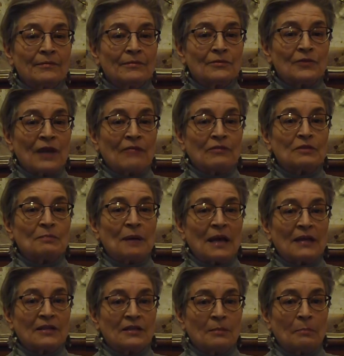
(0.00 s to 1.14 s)
travels
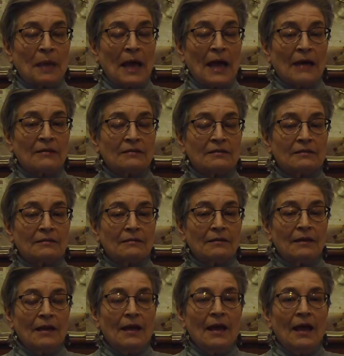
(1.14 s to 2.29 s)
back to the past.
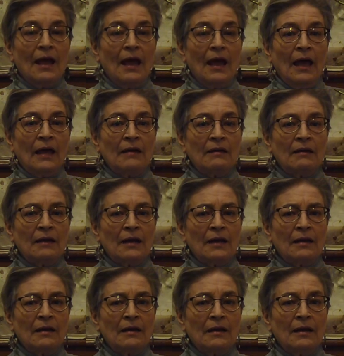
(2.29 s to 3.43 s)
And
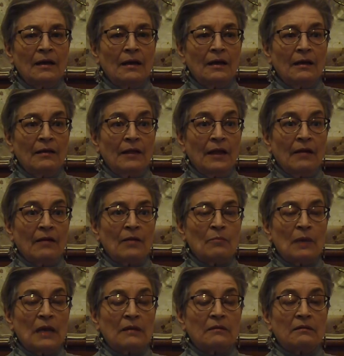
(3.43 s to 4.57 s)
there I
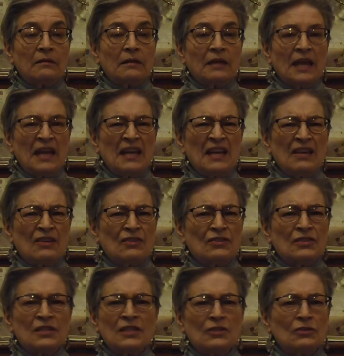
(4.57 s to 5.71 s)
met Katie and her
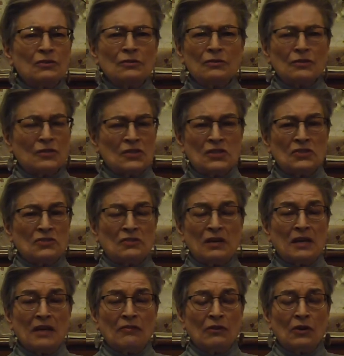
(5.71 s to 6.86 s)
sisters. Her sister
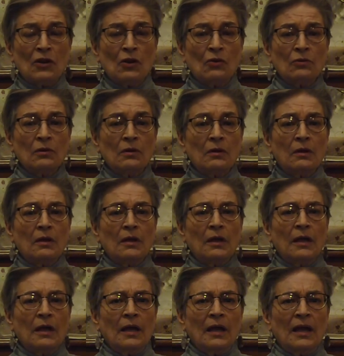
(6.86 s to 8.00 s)
had never known,
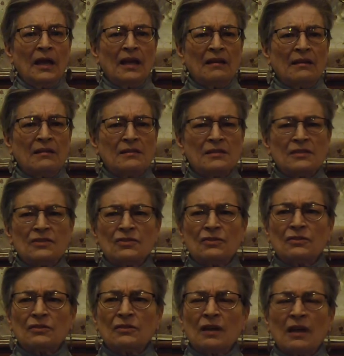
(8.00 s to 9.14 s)
and the
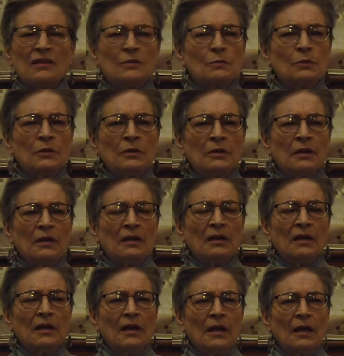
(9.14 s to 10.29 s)
sister's husband, and
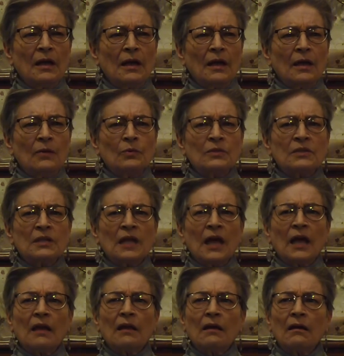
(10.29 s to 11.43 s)
it was
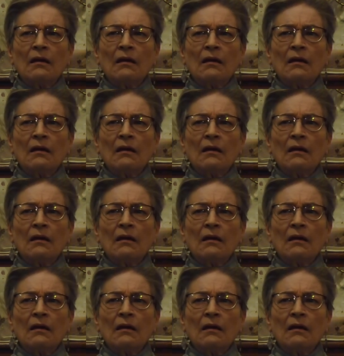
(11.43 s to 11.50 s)
like